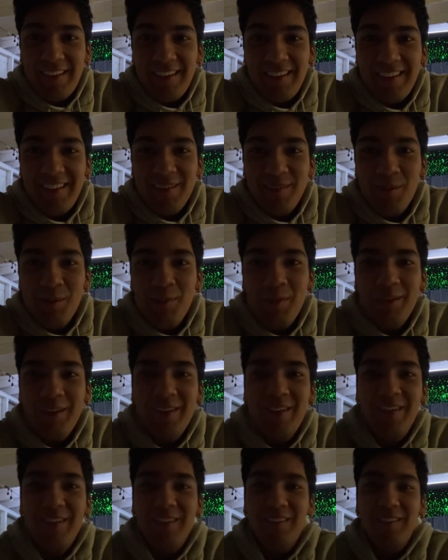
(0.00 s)
Can I come
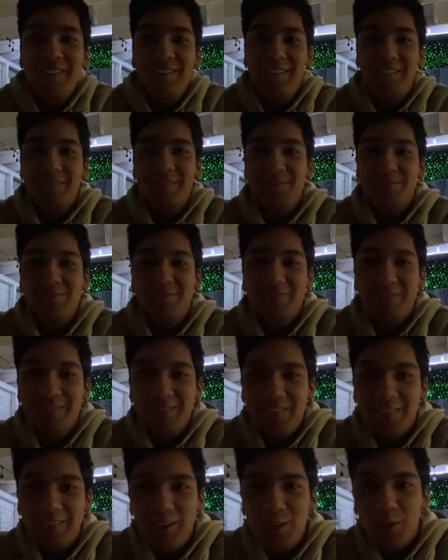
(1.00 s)
over? No.
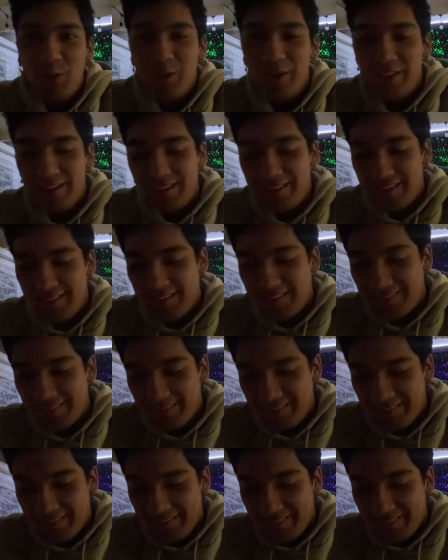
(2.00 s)
No, you cannot.